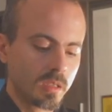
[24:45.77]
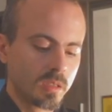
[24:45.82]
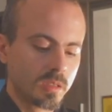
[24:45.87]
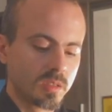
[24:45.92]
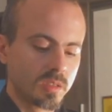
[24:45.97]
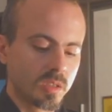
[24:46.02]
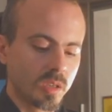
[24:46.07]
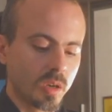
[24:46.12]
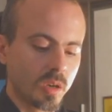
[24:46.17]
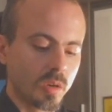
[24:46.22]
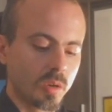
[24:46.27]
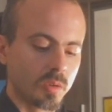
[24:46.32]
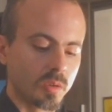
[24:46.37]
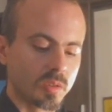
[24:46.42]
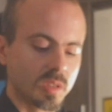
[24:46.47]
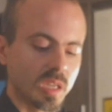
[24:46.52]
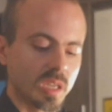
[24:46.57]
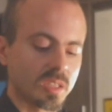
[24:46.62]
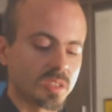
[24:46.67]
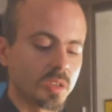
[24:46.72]
So,
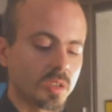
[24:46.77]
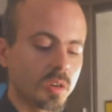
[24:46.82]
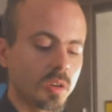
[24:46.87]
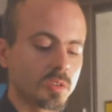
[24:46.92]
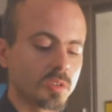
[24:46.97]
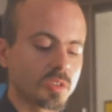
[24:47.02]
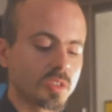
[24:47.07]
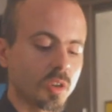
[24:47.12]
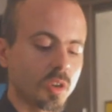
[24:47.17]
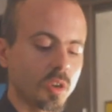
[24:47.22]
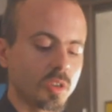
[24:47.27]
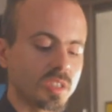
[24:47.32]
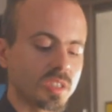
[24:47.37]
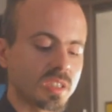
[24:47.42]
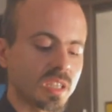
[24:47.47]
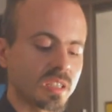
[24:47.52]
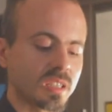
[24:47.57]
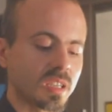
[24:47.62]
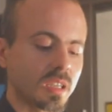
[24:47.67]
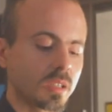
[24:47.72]
that's your own
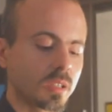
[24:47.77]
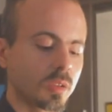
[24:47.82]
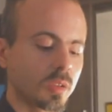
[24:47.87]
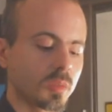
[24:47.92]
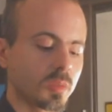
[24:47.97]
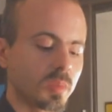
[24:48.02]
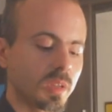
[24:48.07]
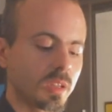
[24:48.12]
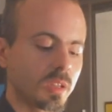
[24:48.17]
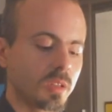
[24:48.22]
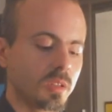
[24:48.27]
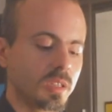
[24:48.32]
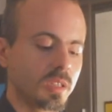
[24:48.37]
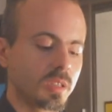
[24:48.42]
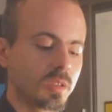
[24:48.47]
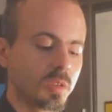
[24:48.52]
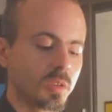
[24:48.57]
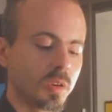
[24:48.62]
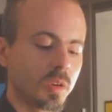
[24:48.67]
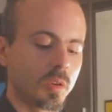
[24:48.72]
choice, as I don't meddle
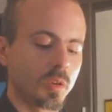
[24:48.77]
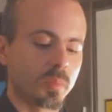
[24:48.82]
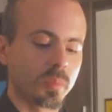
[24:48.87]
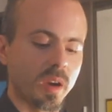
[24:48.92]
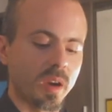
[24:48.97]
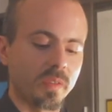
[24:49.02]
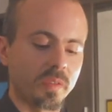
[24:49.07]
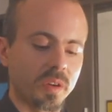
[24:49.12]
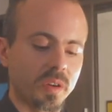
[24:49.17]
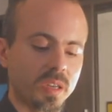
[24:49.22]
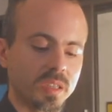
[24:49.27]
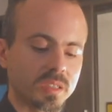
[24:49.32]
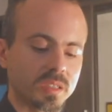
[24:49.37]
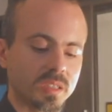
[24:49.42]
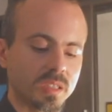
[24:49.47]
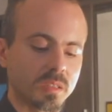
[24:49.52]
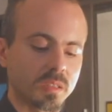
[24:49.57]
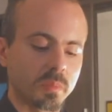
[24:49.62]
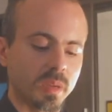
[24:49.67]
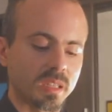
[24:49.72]
into your
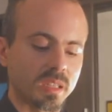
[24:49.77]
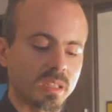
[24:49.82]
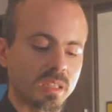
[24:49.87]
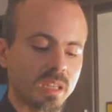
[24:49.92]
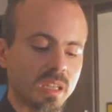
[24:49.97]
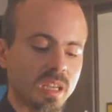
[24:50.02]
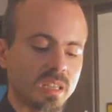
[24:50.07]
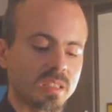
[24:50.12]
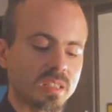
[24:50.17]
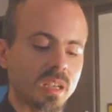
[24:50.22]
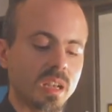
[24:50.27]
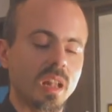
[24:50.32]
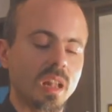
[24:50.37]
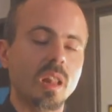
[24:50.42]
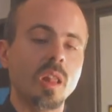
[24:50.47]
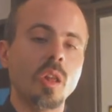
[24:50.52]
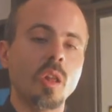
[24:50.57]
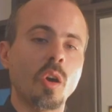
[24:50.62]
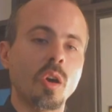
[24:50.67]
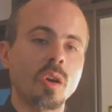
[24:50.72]
preferences, but it has
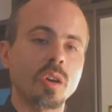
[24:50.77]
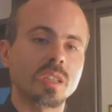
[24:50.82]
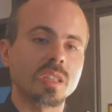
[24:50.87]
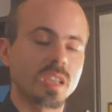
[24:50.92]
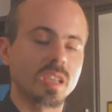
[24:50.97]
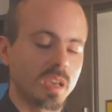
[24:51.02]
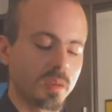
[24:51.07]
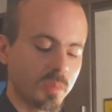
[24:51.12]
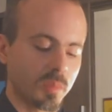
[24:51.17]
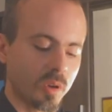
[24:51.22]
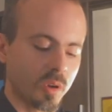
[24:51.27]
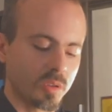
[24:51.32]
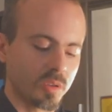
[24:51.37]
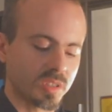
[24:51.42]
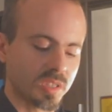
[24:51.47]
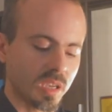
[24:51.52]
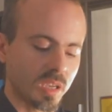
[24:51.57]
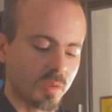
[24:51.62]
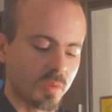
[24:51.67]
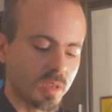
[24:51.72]
long-term
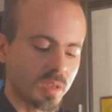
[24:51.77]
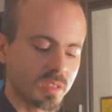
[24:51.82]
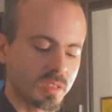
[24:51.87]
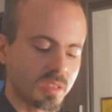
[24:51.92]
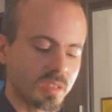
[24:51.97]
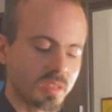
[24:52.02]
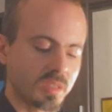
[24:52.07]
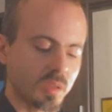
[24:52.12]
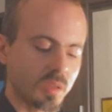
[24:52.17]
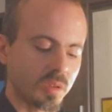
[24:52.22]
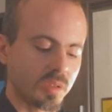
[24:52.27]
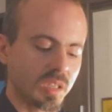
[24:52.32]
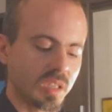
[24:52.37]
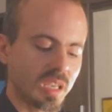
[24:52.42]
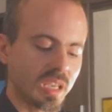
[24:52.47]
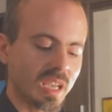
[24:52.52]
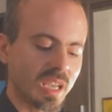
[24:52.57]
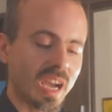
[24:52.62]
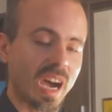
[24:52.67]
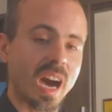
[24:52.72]
consequences on
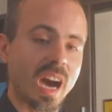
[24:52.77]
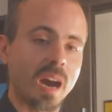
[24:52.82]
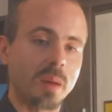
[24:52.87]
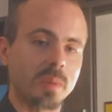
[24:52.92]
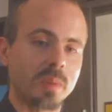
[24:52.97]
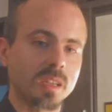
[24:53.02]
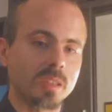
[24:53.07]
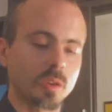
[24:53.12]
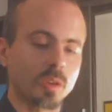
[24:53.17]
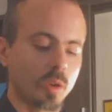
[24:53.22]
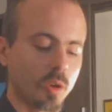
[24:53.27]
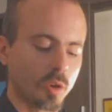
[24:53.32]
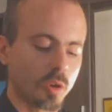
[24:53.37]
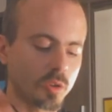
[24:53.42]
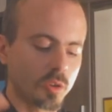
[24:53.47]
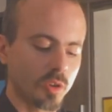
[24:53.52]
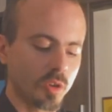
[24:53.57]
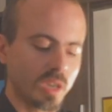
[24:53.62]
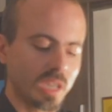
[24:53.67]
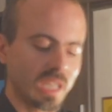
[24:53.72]
the karma or
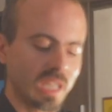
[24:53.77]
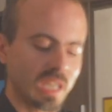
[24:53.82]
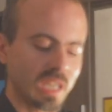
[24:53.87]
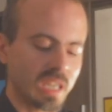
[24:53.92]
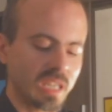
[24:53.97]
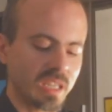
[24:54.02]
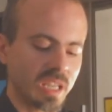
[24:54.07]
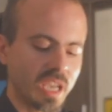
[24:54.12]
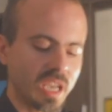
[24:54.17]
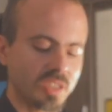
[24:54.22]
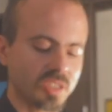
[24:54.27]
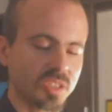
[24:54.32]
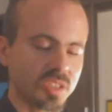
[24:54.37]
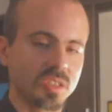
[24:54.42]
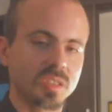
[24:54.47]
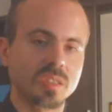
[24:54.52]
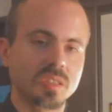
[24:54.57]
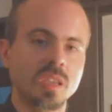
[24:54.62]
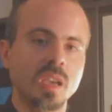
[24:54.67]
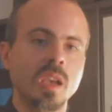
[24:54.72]
your
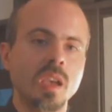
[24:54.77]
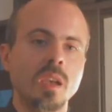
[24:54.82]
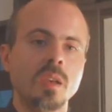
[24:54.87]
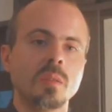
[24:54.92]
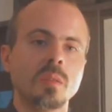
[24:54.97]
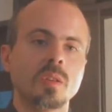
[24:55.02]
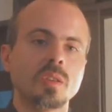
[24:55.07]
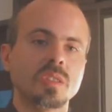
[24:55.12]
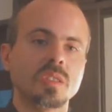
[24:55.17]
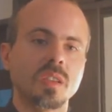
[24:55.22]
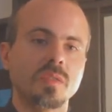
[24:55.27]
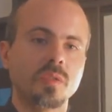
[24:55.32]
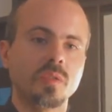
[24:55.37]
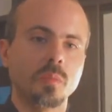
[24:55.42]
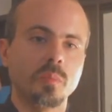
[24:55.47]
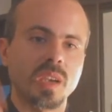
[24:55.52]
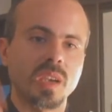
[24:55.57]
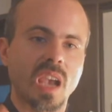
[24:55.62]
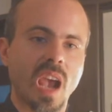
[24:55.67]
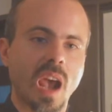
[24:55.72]
inclinations. because if you
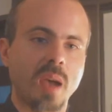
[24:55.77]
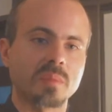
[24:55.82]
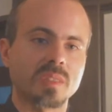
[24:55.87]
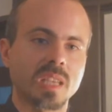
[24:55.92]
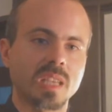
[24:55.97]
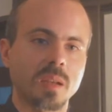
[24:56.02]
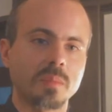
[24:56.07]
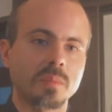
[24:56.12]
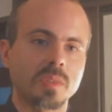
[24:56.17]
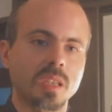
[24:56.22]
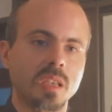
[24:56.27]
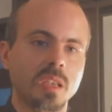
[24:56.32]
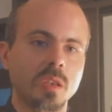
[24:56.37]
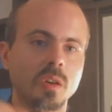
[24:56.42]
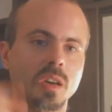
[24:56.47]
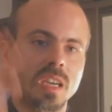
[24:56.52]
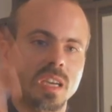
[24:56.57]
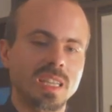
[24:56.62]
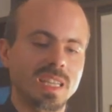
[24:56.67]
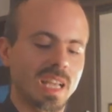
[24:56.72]
become something,
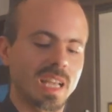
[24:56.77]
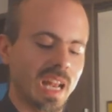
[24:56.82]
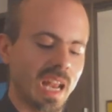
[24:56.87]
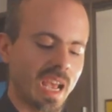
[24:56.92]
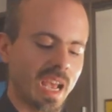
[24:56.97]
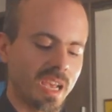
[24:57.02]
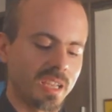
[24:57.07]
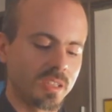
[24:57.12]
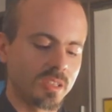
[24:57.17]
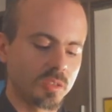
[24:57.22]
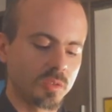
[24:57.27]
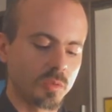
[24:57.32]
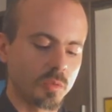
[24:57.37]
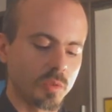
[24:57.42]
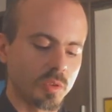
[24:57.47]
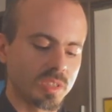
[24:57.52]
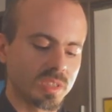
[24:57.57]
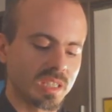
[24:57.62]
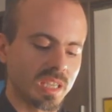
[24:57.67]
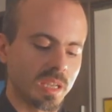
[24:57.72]
you are inclined
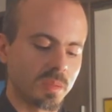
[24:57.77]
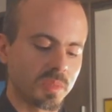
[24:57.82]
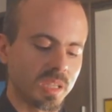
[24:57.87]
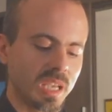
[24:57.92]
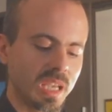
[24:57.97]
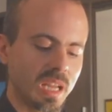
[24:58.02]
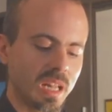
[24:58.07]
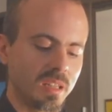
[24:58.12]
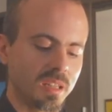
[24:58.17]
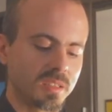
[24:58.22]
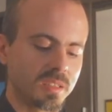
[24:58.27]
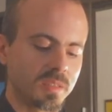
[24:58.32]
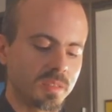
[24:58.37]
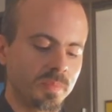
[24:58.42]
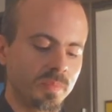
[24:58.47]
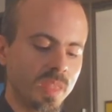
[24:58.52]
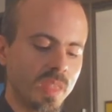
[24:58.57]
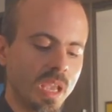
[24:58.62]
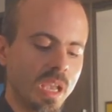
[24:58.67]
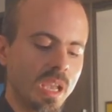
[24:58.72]
towards something else.
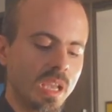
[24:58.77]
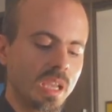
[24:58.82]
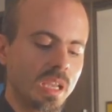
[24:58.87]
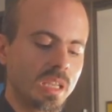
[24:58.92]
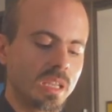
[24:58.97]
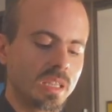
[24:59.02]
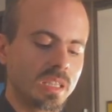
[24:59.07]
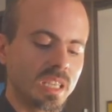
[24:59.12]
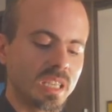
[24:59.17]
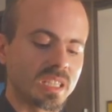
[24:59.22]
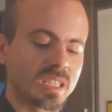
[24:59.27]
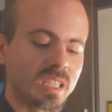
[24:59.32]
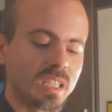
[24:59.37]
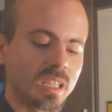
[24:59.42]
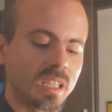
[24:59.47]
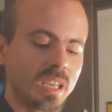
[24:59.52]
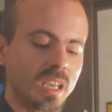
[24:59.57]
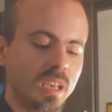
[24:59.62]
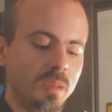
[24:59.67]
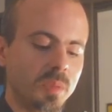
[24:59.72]

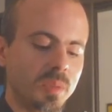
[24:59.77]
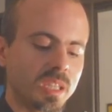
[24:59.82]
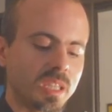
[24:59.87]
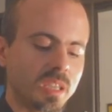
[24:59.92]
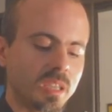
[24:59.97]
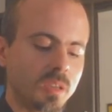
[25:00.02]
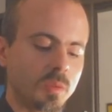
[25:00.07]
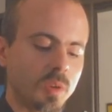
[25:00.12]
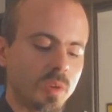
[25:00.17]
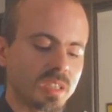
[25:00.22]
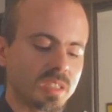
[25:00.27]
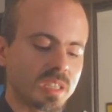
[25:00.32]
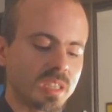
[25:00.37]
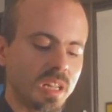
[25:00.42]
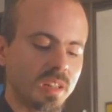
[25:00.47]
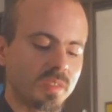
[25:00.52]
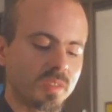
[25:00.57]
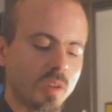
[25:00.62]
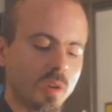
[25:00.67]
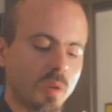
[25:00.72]
Disinhibiting oneself